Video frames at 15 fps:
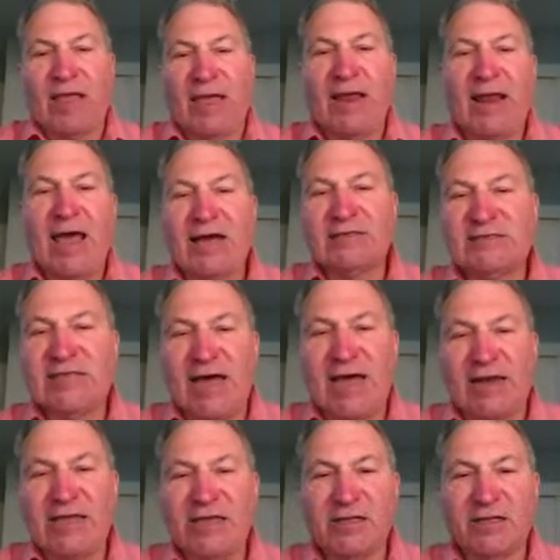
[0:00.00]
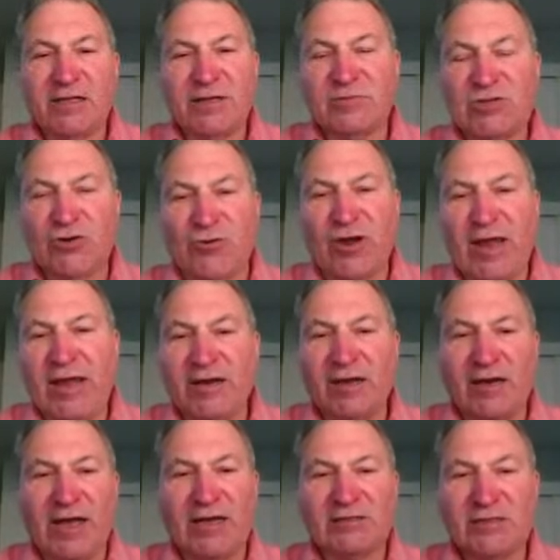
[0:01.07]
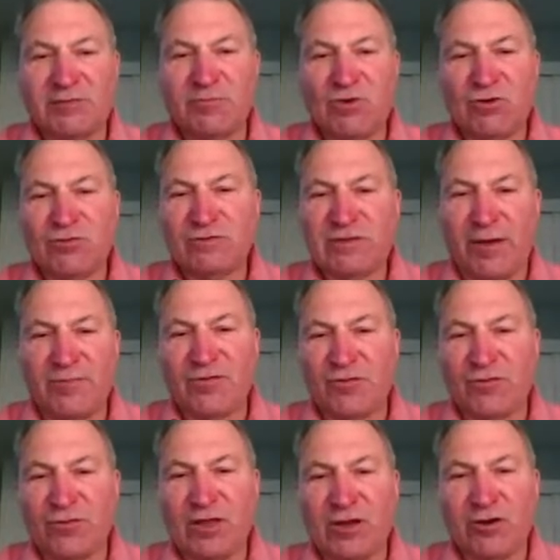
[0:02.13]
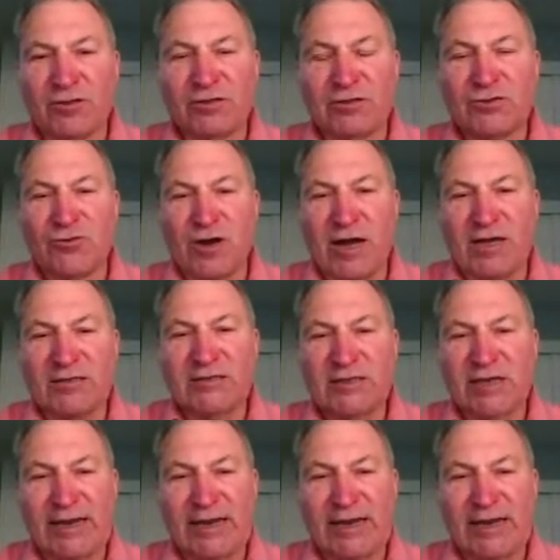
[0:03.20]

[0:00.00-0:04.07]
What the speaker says: And as that helium's created, as it moves up through the Earth's crust,